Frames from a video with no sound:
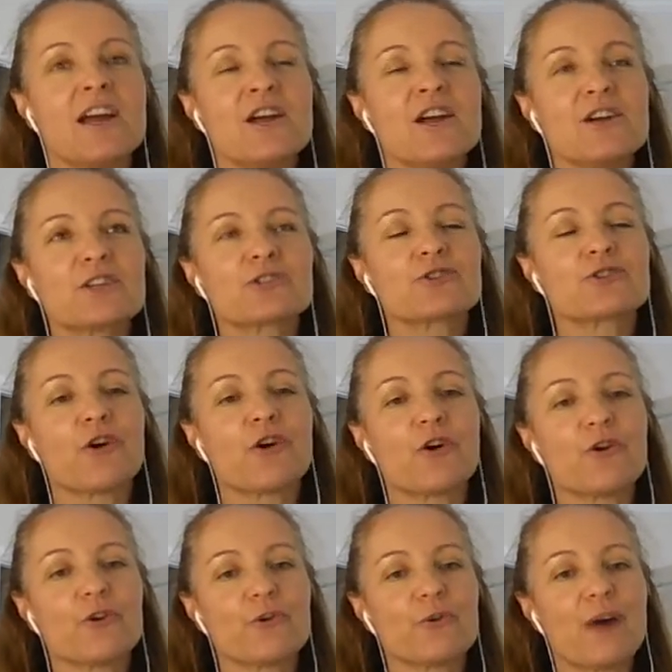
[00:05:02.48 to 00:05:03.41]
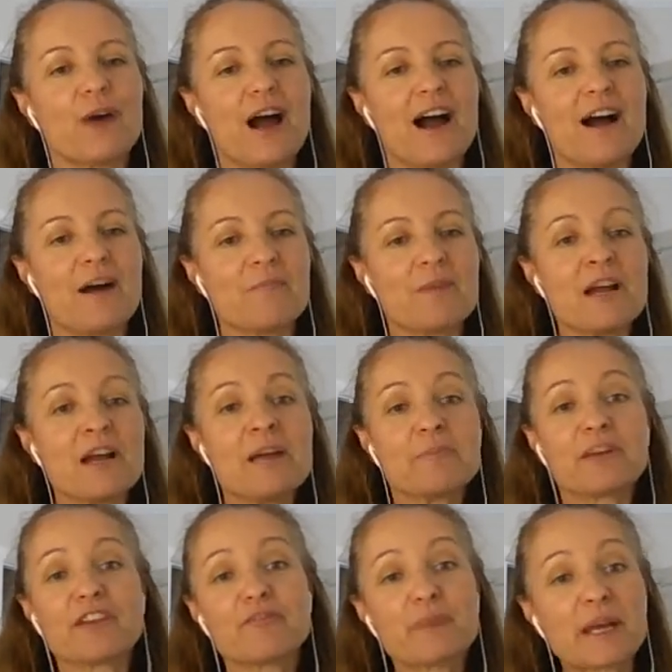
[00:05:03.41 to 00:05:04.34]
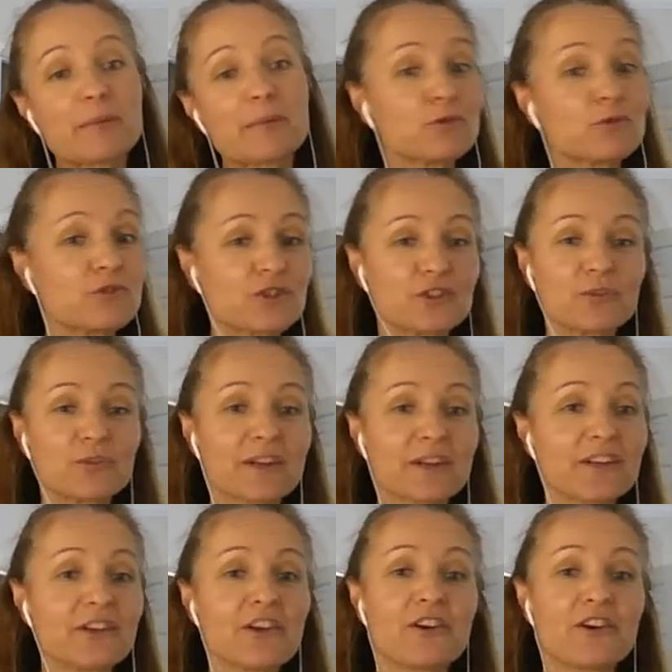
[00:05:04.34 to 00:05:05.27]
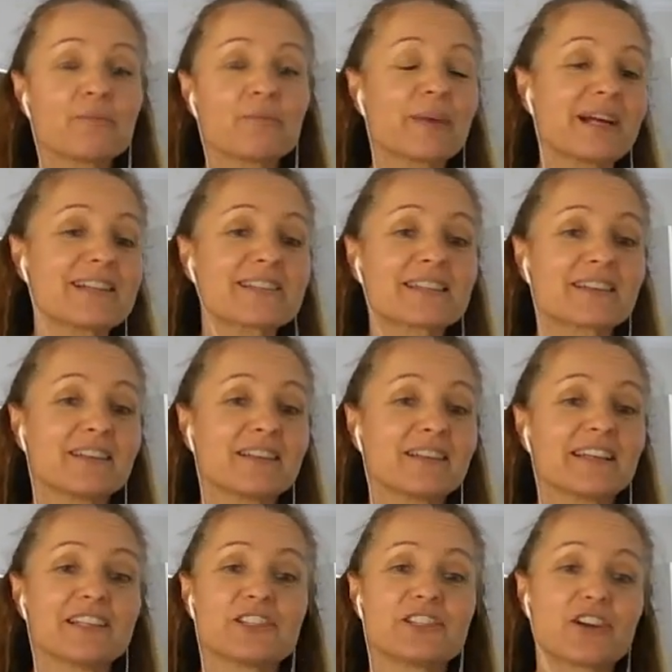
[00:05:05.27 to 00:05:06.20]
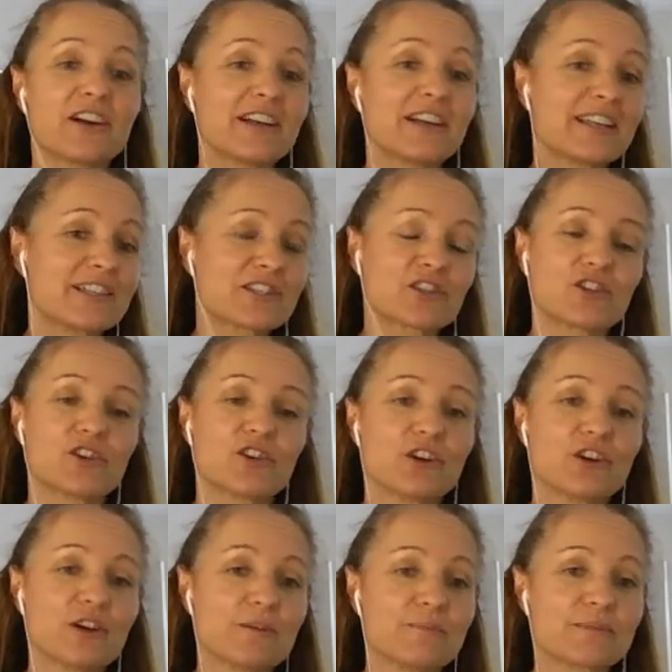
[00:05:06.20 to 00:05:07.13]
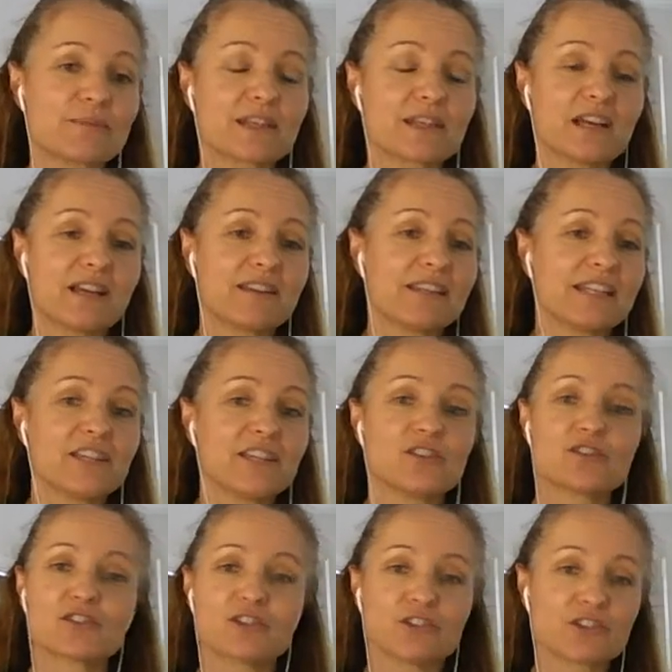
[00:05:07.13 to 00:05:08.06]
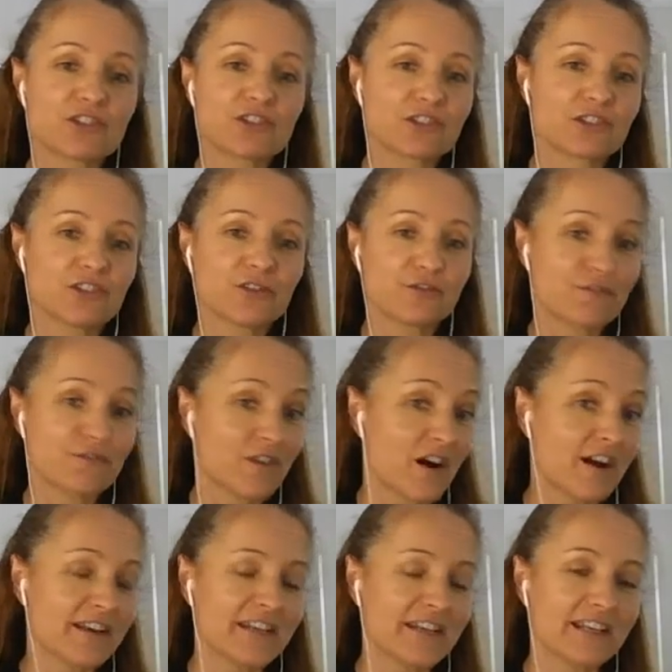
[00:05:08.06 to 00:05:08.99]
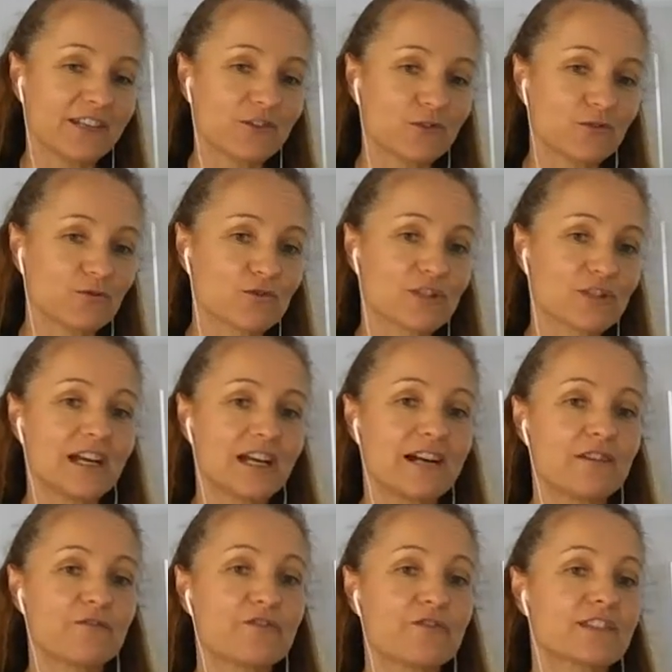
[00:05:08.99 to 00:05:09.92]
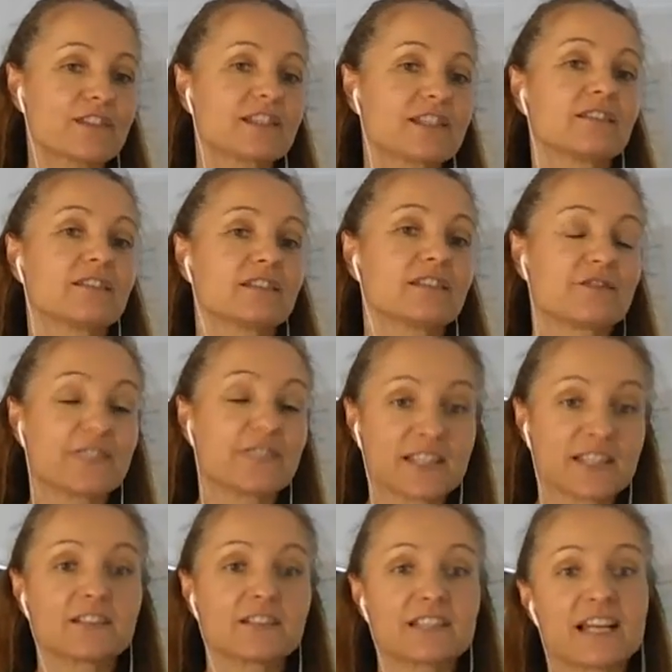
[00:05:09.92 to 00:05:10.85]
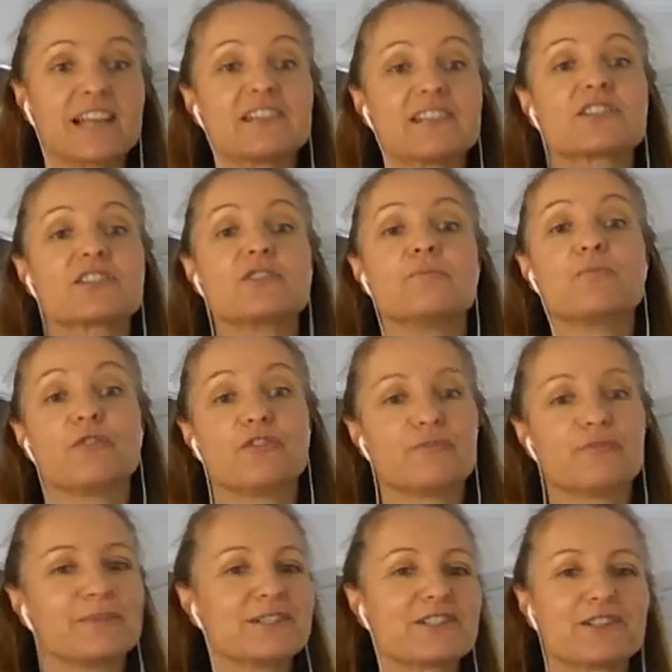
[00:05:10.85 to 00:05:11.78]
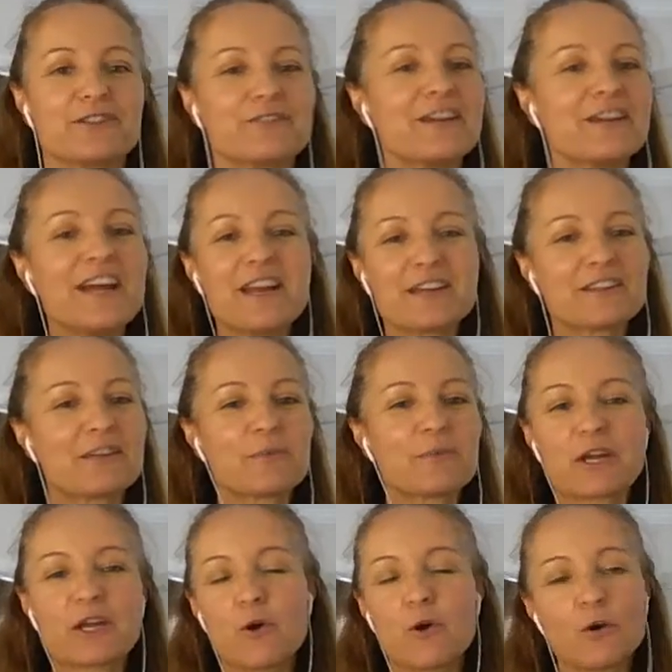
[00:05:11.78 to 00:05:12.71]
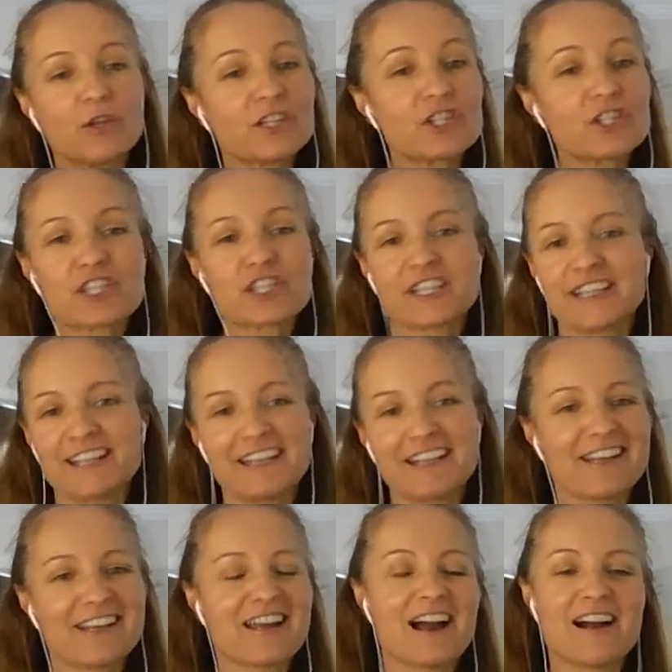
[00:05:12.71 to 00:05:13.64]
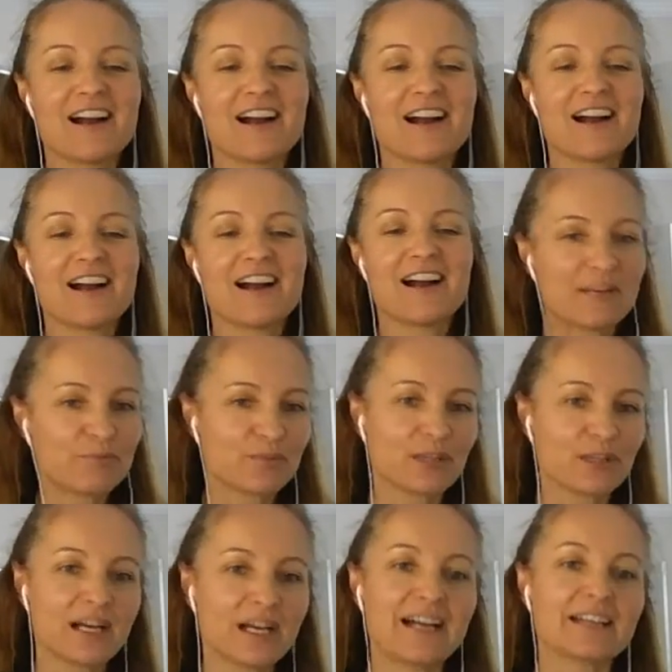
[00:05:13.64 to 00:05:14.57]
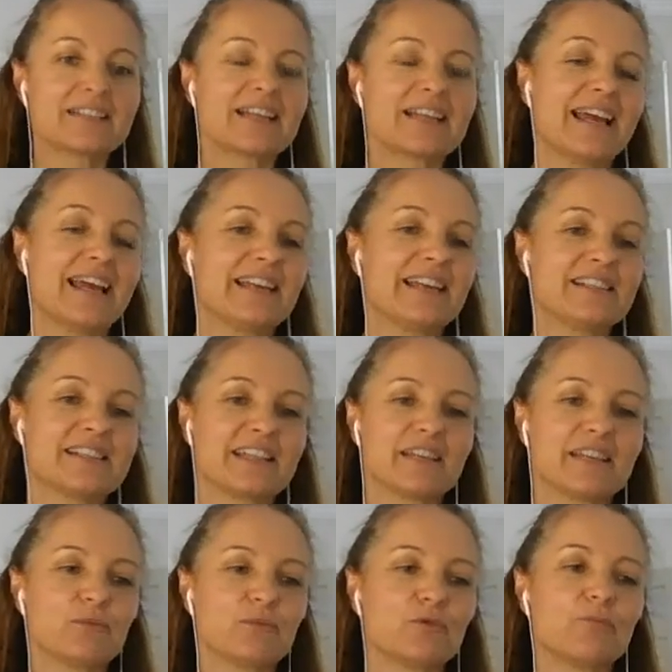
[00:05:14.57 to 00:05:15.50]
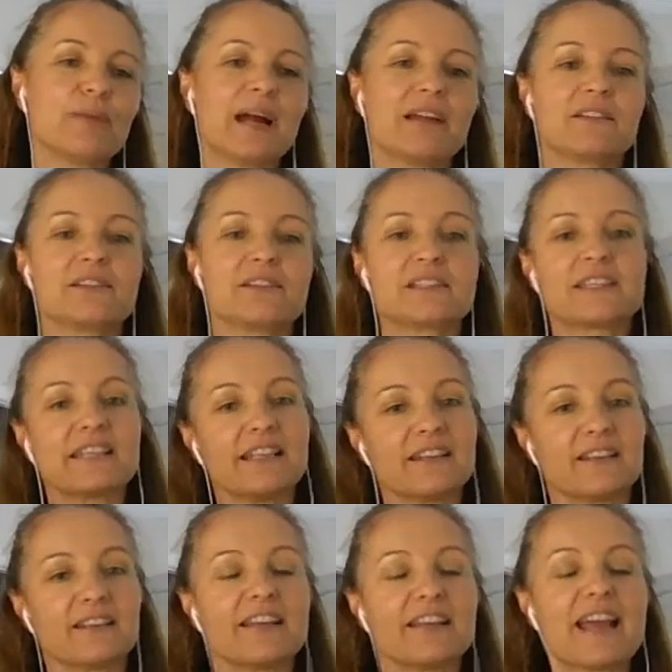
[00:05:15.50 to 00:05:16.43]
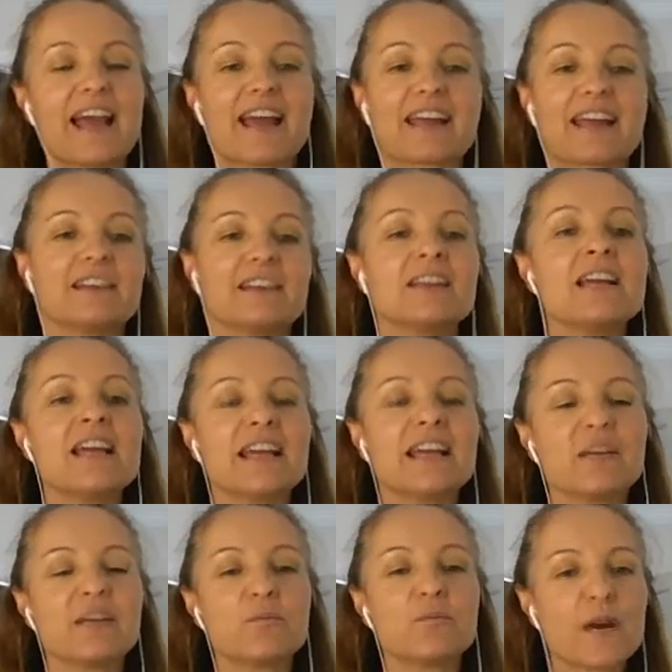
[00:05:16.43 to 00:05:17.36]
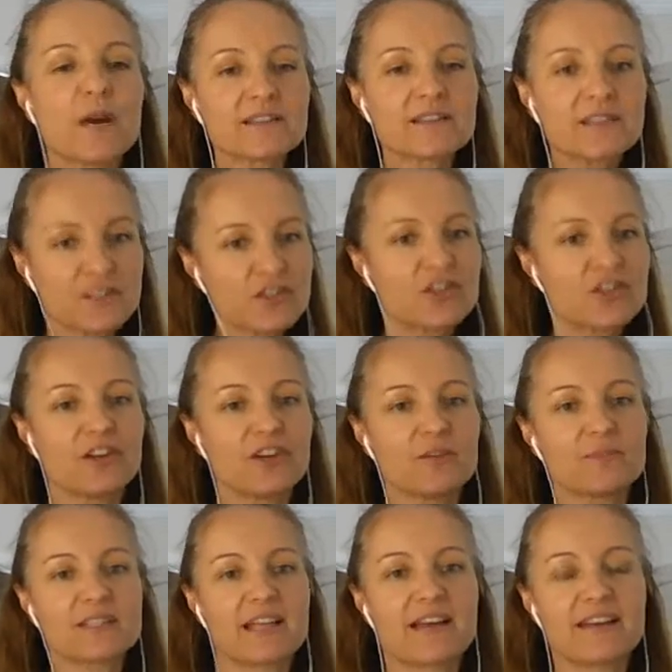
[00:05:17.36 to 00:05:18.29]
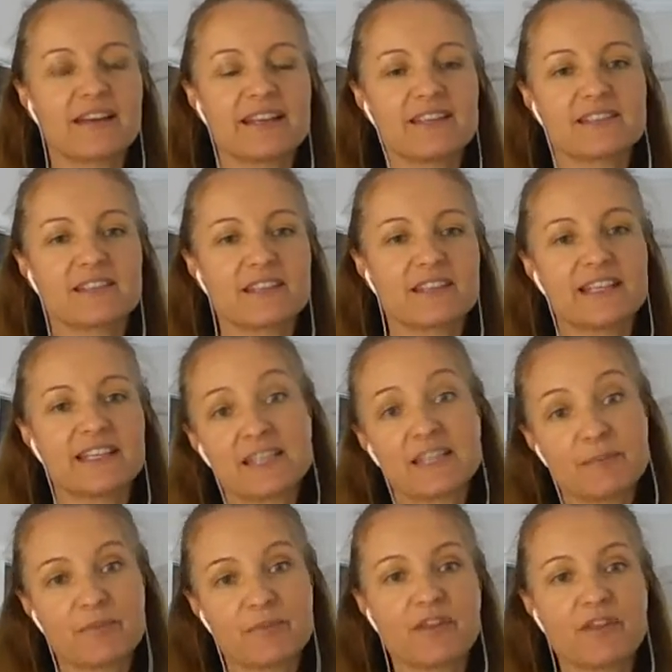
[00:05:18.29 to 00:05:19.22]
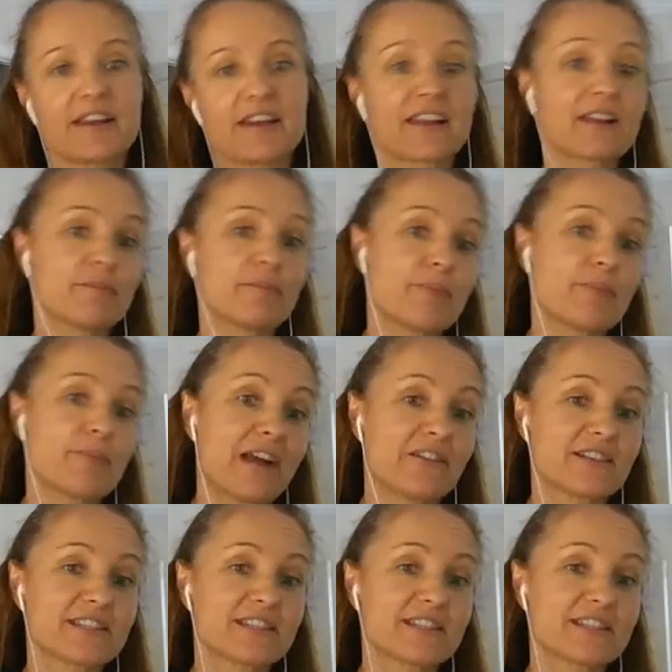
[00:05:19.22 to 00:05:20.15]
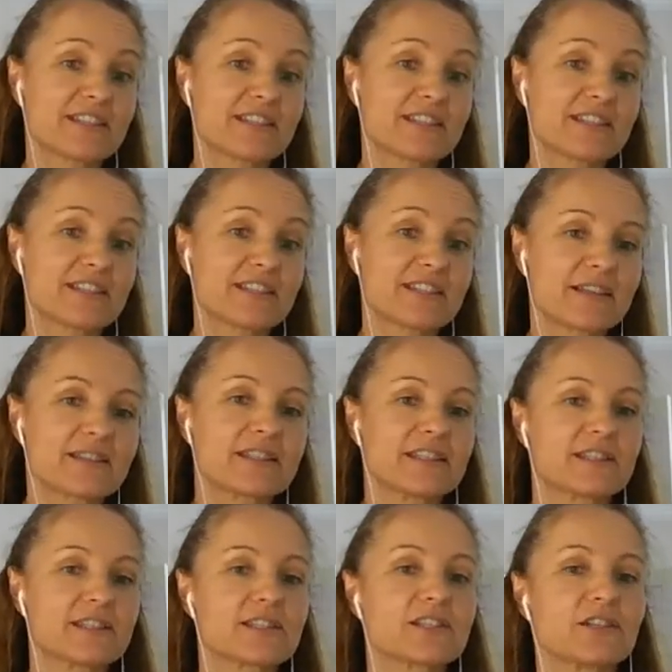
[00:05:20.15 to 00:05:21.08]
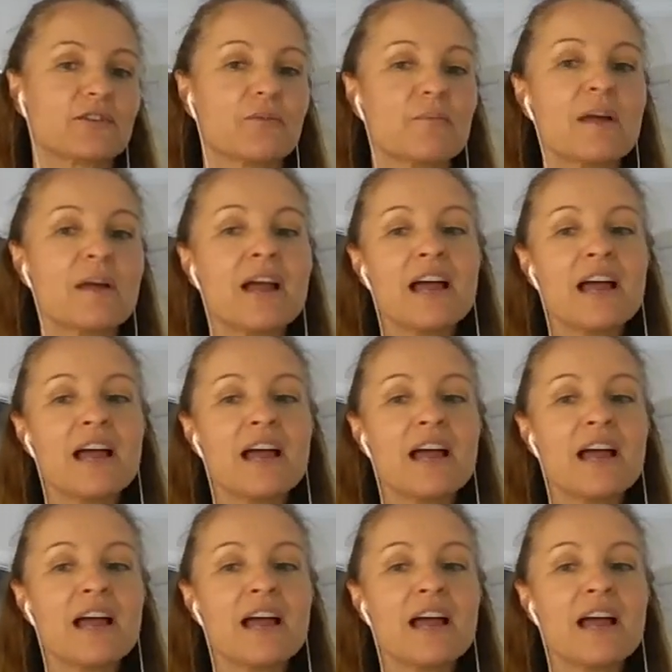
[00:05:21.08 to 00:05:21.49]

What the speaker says: So, but if people do want to know, basically in Chinese terms, the insertion of fine needles facilitates the movement of, we call it qi and blood, and it will balance yin and yang. And in Western terms, that is the sympathetic and parasympathetic system.